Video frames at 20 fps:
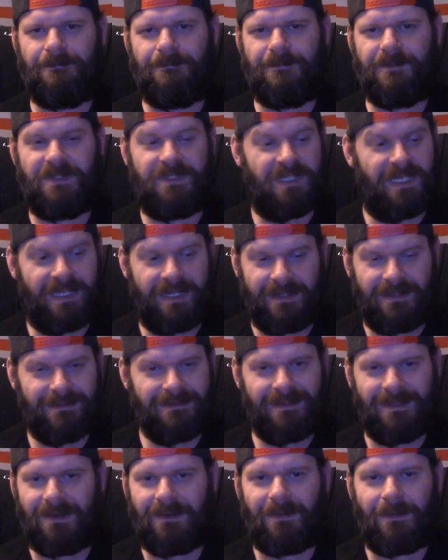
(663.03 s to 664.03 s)
shit,
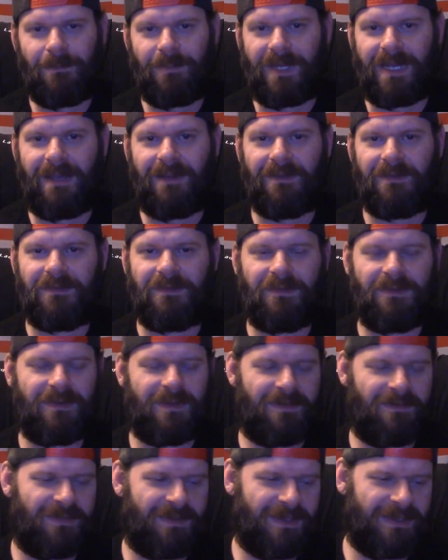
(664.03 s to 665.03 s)
you know, and pallets and
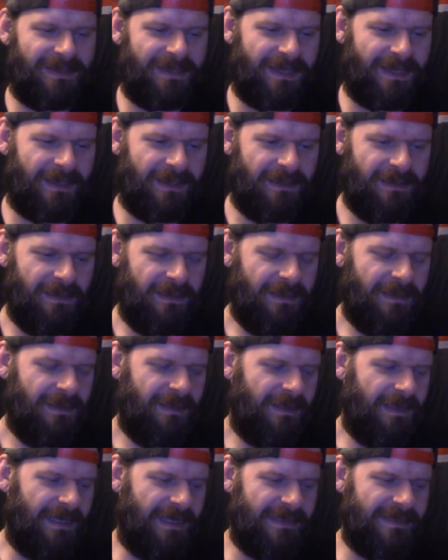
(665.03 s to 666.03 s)
stuff like that.
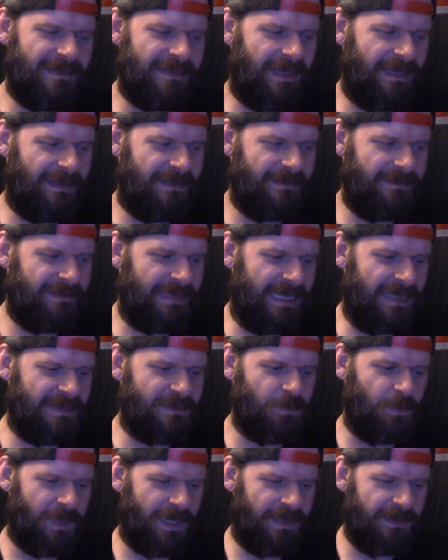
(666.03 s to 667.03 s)
And and
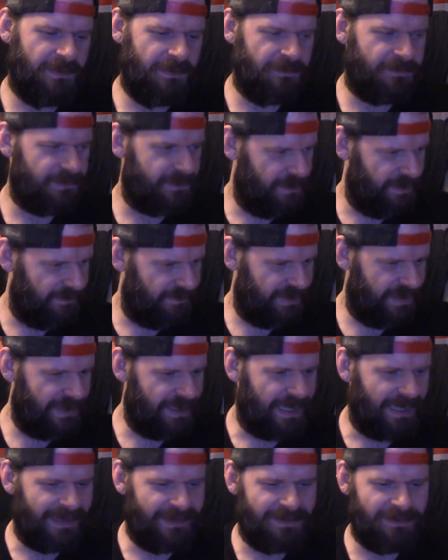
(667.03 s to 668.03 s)
that's what I do for a living.
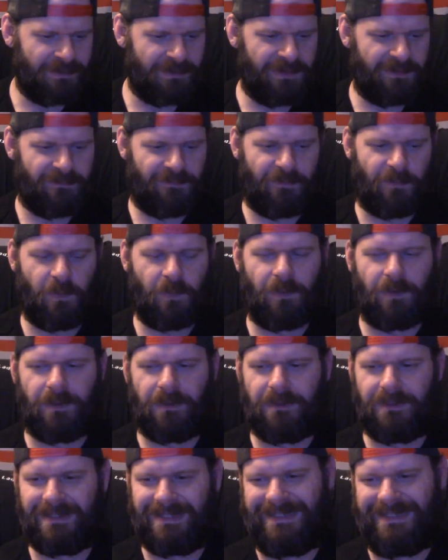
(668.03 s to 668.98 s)
I do it for